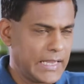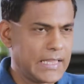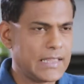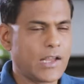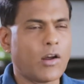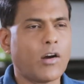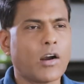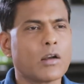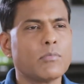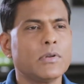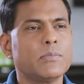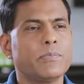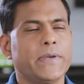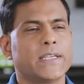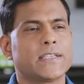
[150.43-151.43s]
in that
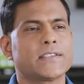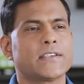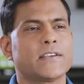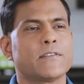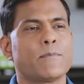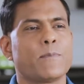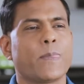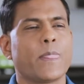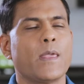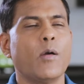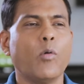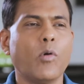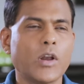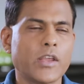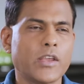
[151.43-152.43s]
horrible pit.
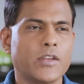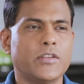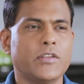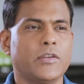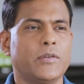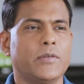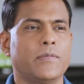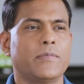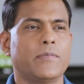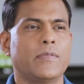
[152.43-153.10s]
What do?